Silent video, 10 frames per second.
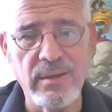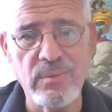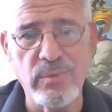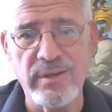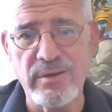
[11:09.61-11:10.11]

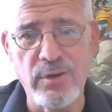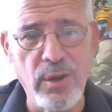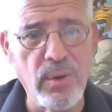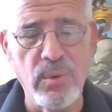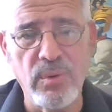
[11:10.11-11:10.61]
when
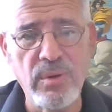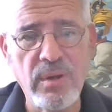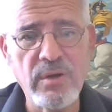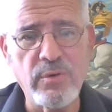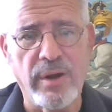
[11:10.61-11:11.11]
no
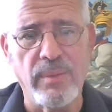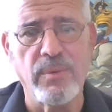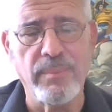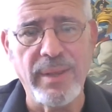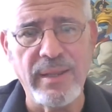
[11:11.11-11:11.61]

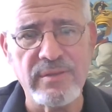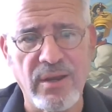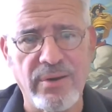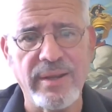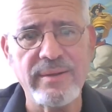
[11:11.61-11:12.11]
credible
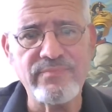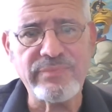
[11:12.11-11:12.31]
military